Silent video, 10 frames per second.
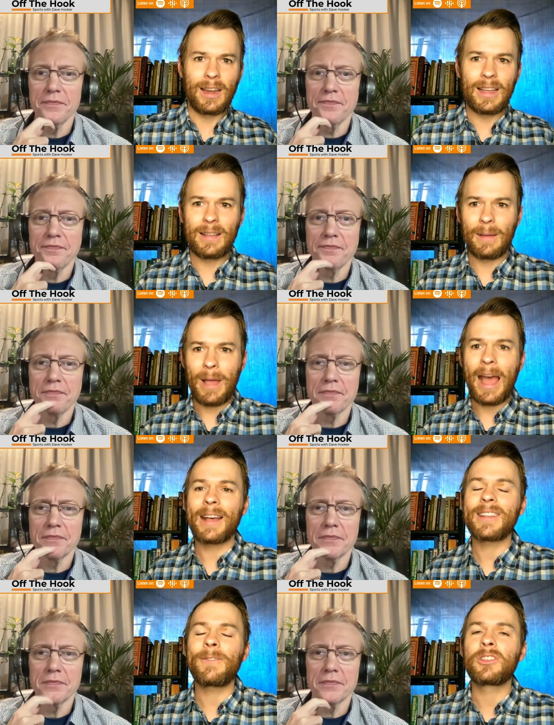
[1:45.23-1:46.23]
Speaker 1: And he
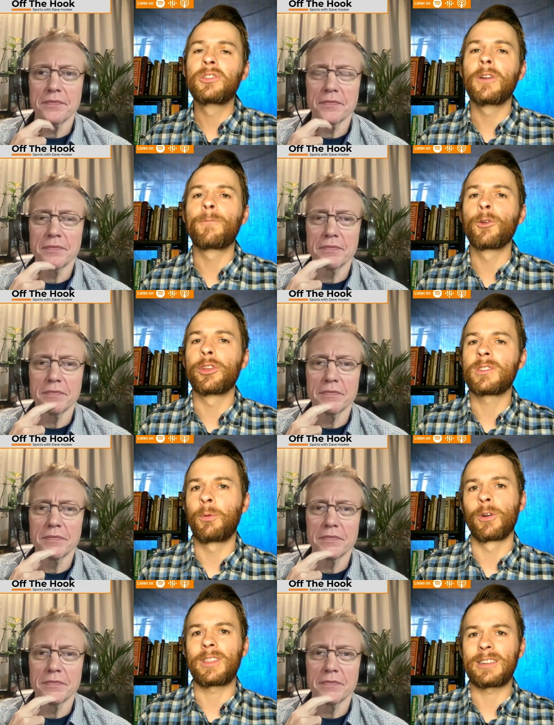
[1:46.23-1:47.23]
asked if it's good for the
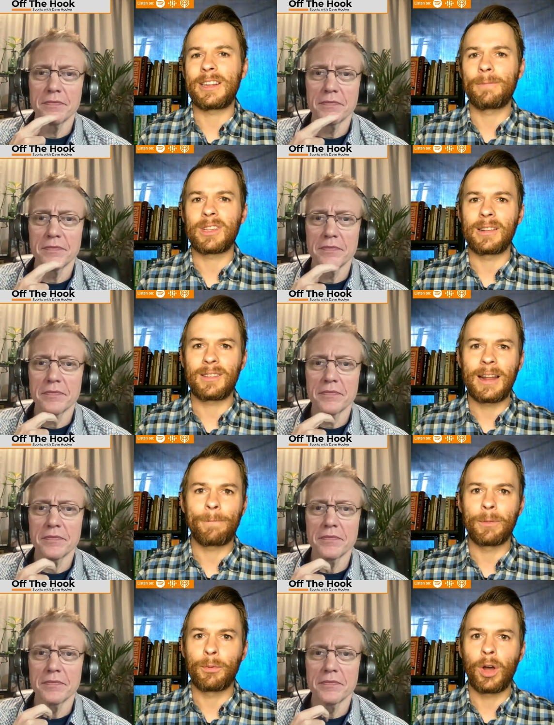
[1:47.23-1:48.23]
sport that teams can
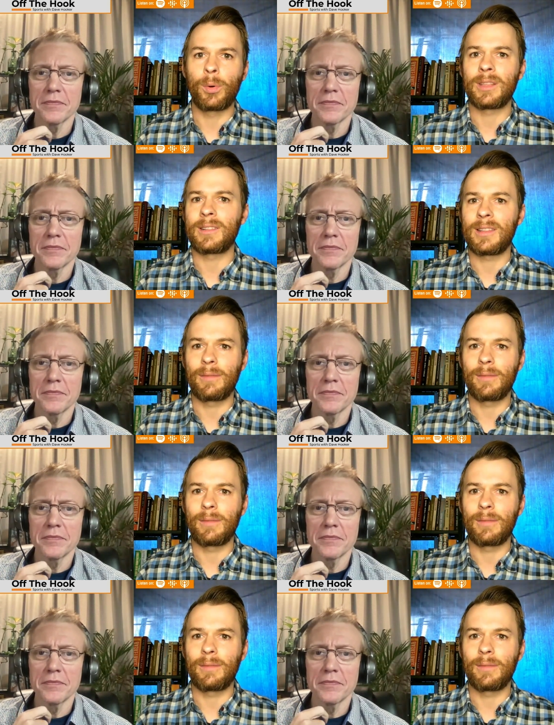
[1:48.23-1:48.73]
snap the ball within